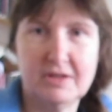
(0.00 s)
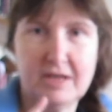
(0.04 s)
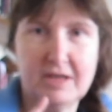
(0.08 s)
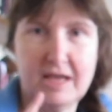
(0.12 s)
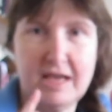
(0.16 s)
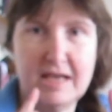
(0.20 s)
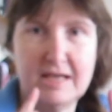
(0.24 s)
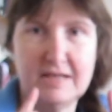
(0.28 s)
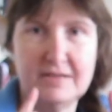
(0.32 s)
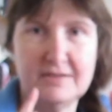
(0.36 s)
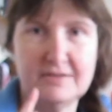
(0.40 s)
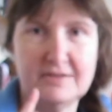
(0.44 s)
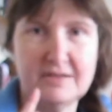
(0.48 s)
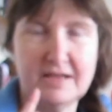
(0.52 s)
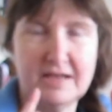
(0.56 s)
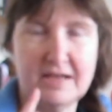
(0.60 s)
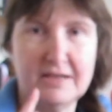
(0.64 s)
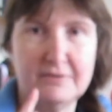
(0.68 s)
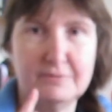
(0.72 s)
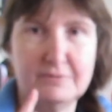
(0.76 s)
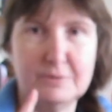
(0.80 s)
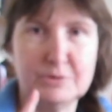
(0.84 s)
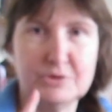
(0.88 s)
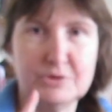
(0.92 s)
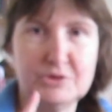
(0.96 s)
and
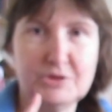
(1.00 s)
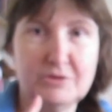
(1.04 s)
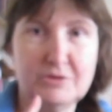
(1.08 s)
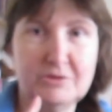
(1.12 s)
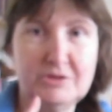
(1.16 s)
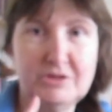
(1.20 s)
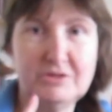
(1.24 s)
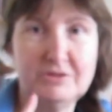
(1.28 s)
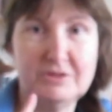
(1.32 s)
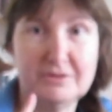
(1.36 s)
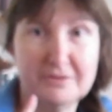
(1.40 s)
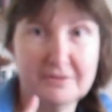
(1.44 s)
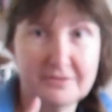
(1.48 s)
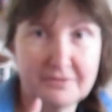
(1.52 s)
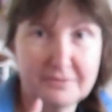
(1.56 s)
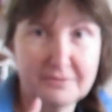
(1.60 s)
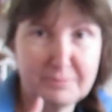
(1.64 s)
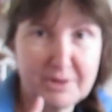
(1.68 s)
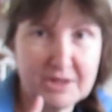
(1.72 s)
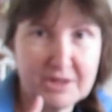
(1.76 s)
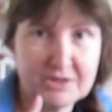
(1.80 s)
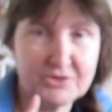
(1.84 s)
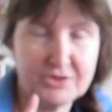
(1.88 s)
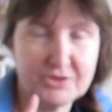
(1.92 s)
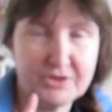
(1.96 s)
I will show you the
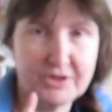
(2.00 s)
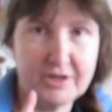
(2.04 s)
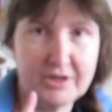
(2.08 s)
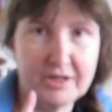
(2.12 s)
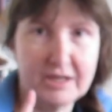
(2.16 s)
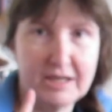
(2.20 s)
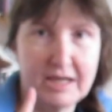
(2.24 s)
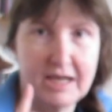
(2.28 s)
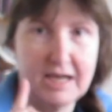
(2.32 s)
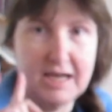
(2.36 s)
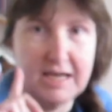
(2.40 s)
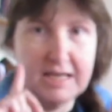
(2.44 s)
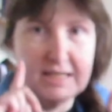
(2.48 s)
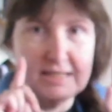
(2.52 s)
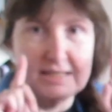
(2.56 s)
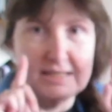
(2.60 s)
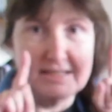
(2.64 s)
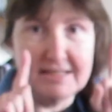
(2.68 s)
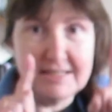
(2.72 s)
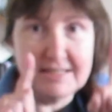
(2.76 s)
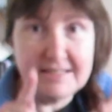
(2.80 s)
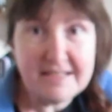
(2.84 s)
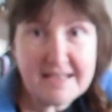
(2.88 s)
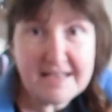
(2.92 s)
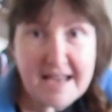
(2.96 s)
picture
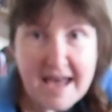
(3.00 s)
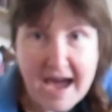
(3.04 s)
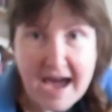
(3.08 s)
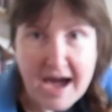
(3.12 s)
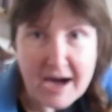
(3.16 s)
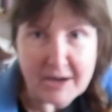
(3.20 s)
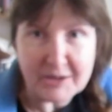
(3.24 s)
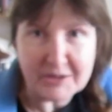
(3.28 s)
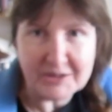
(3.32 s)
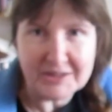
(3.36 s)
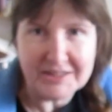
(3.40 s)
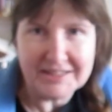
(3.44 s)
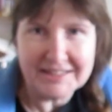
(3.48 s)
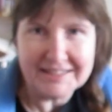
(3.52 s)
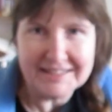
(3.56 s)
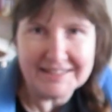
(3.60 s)
now.